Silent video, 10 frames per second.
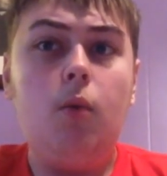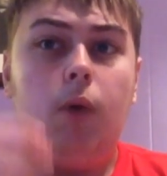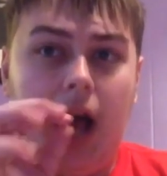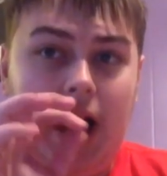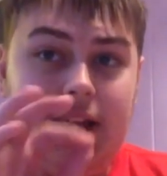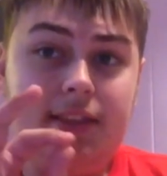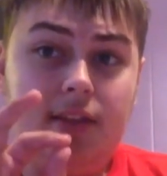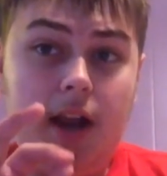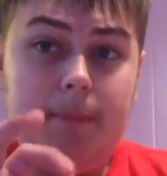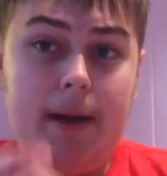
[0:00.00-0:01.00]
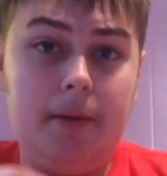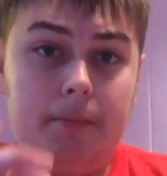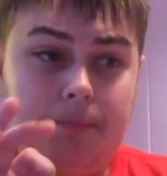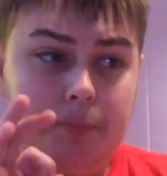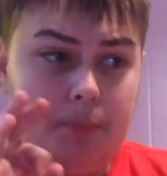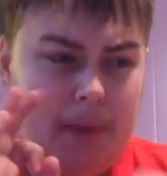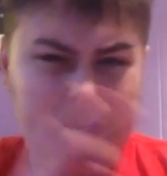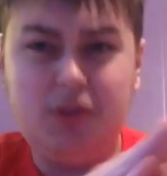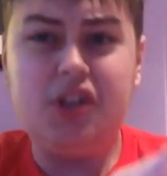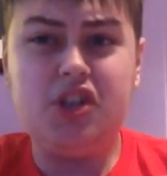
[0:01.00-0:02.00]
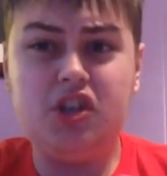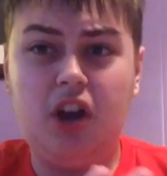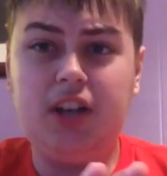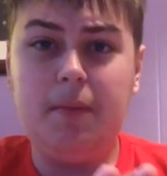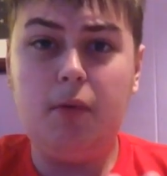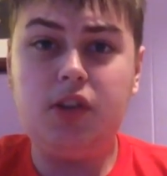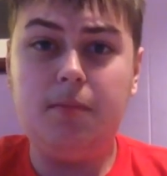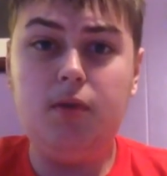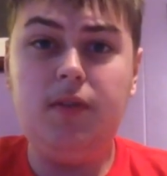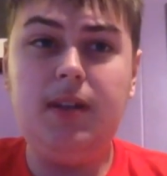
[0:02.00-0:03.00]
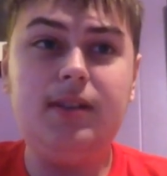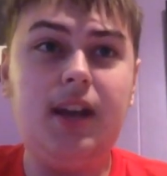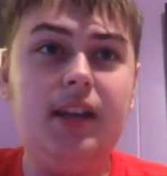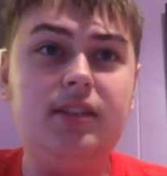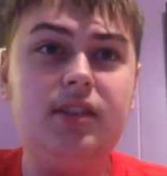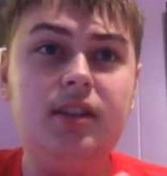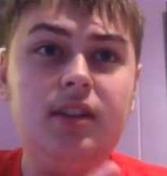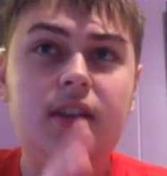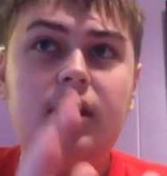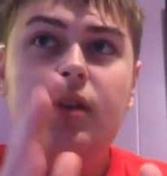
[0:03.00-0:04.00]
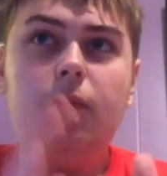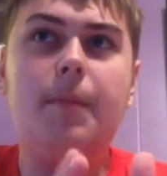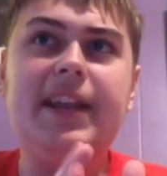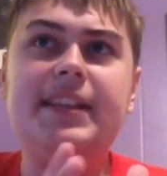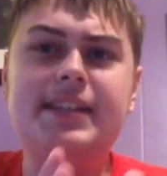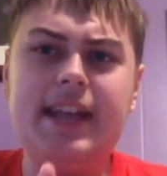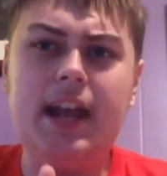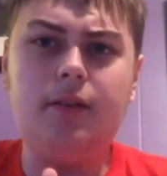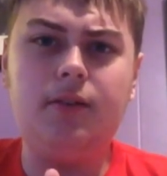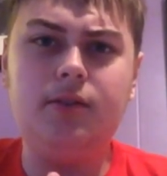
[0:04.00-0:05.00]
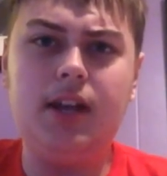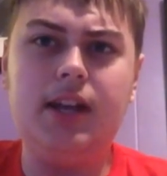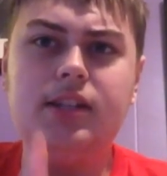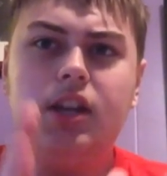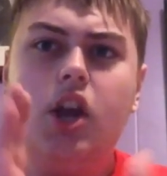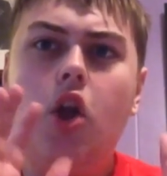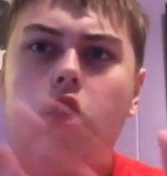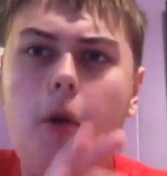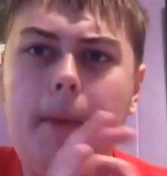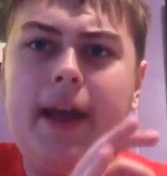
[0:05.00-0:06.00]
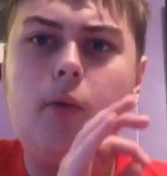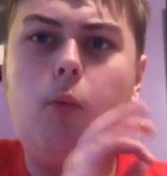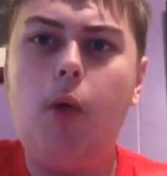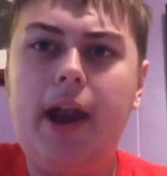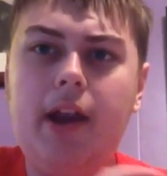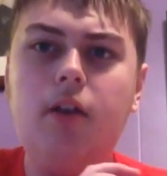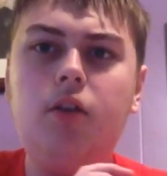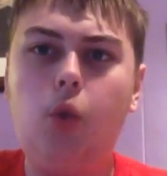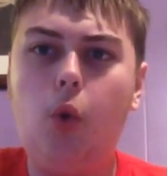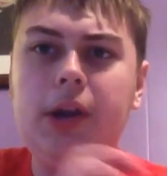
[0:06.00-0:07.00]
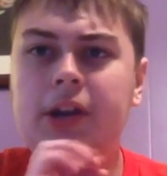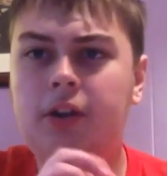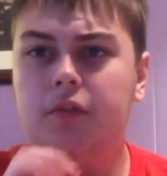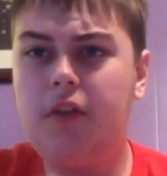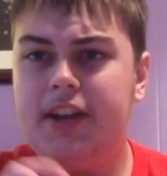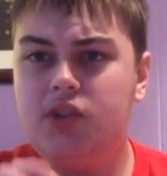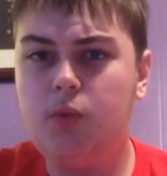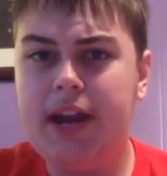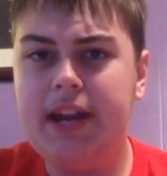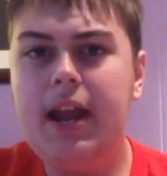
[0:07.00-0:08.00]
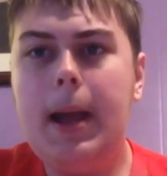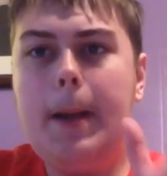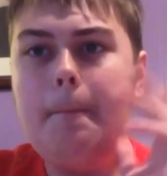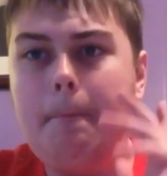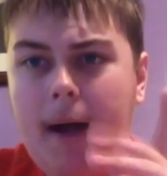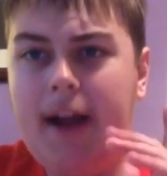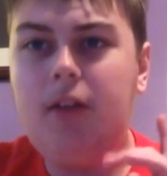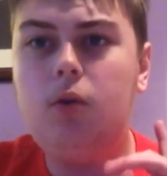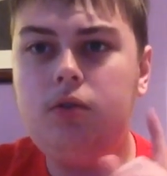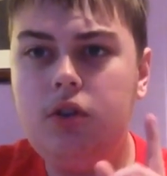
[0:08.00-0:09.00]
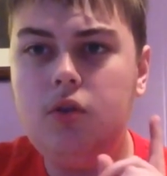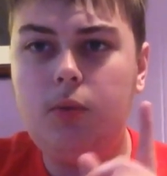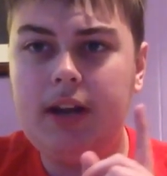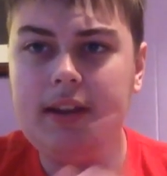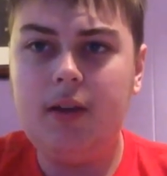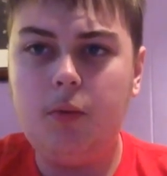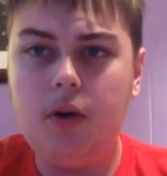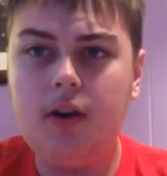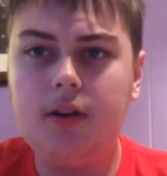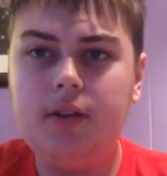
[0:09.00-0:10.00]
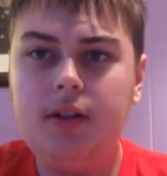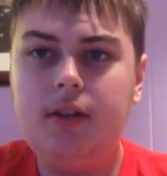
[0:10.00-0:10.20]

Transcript: Well, I thought about Michael just stalking most of the movies because what made it scary was because no matter where Laurie and her friends went, Michael knew where they were.